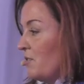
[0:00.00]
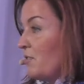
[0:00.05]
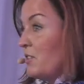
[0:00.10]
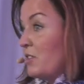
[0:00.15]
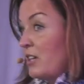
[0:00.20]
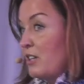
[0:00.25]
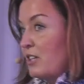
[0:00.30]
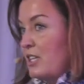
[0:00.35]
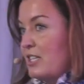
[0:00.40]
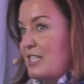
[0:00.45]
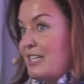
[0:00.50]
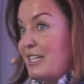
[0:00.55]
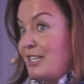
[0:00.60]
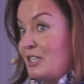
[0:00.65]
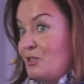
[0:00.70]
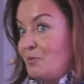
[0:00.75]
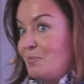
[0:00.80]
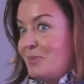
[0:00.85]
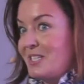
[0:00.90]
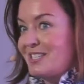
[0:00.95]
for their
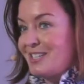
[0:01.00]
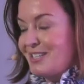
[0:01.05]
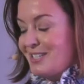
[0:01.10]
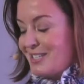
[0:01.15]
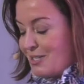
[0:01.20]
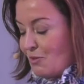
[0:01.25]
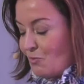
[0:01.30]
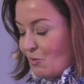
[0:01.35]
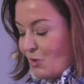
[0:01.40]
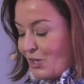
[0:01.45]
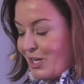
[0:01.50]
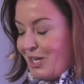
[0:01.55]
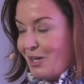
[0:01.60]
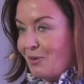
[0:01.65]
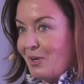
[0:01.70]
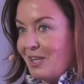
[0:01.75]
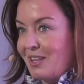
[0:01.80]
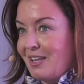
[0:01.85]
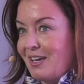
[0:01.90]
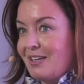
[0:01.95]
continued business and
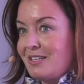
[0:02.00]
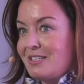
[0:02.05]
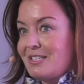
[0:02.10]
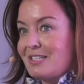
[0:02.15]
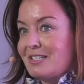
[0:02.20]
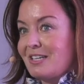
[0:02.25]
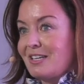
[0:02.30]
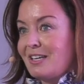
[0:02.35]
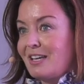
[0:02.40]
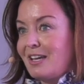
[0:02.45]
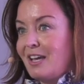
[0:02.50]
working with us.